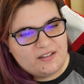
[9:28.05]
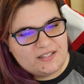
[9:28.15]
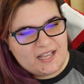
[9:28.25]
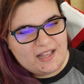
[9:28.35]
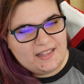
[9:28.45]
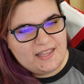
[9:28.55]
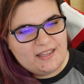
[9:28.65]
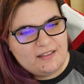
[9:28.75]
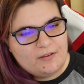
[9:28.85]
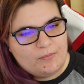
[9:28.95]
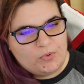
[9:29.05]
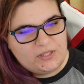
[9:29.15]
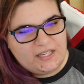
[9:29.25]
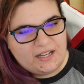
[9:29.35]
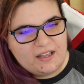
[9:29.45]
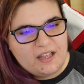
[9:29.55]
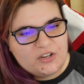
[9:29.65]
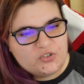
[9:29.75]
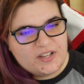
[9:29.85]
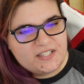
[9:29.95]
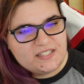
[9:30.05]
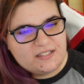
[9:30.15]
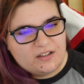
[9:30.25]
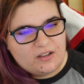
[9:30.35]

Natalia Molina traces